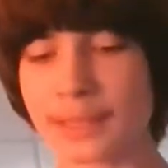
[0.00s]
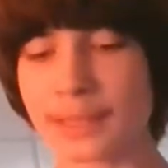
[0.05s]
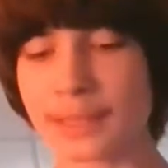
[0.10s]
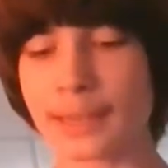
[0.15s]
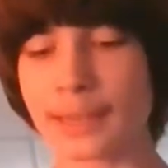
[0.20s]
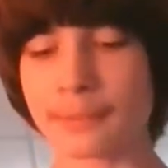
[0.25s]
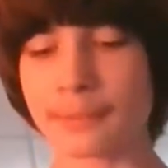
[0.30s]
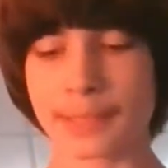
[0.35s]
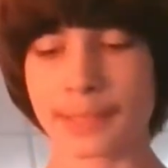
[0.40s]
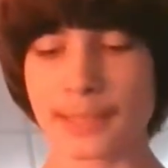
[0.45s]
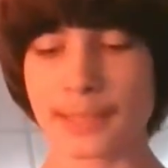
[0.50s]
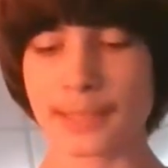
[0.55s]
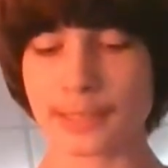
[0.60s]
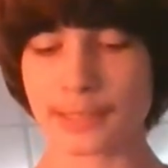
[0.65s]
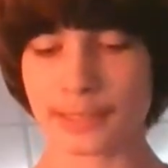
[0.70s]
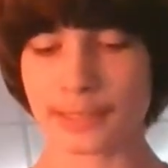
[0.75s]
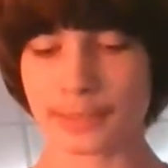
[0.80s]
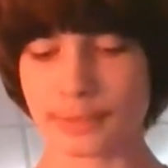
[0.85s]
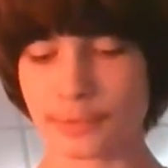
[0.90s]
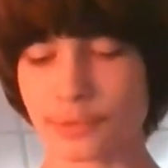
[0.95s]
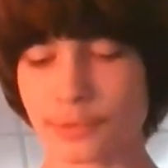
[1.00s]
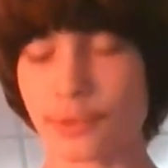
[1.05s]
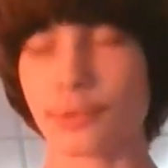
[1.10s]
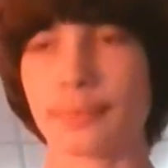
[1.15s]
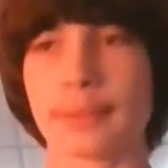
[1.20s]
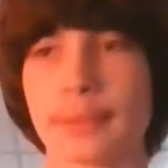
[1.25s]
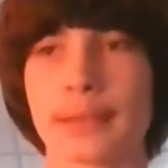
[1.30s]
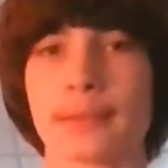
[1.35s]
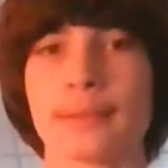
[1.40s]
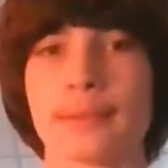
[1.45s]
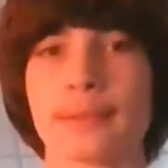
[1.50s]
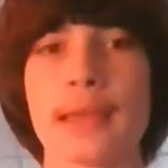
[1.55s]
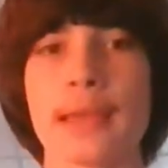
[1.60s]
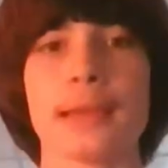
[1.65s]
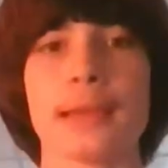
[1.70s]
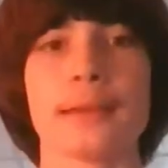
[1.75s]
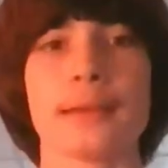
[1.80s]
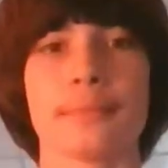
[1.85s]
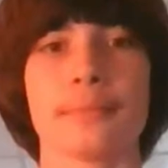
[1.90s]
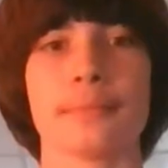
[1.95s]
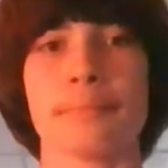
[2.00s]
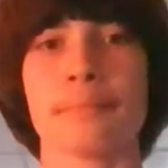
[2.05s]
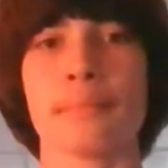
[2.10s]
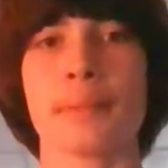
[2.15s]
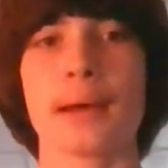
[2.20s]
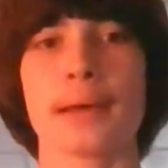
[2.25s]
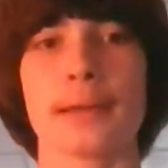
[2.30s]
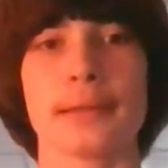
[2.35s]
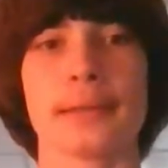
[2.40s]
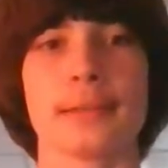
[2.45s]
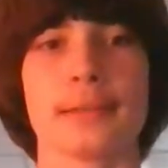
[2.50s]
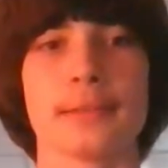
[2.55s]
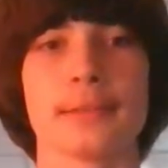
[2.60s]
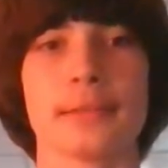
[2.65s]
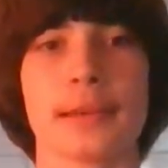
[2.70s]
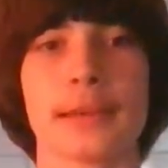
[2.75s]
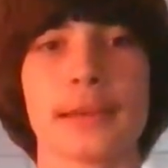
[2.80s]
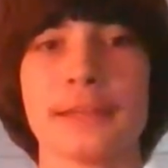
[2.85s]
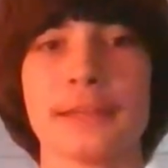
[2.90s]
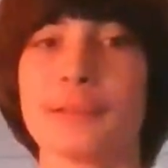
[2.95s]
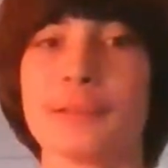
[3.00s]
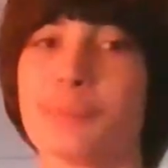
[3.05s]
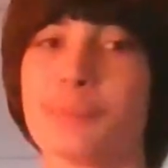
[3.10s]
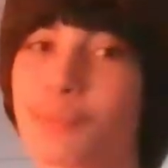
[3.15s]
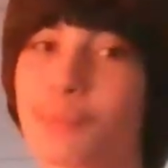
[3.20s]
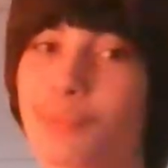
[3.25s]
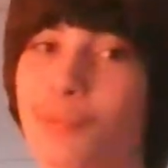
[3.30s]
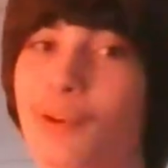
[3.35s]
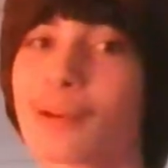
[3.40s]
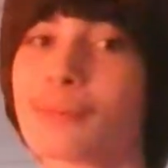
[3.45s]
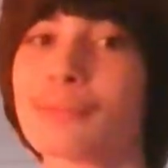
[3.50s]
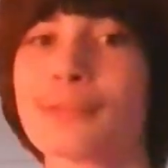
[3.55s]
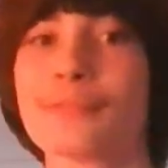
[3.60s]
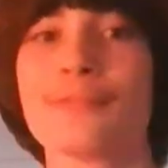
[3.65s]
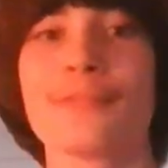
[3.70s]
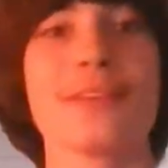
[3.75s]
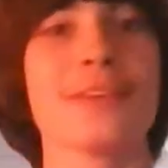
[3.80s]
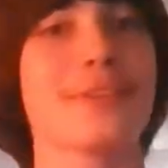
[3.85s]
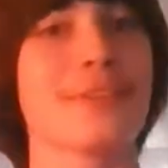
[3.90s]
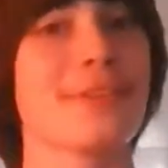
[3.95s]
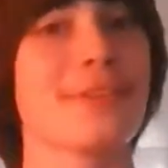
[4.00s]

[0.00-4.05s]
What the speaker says: gave me this and told me, hey, mod it, I could probably figure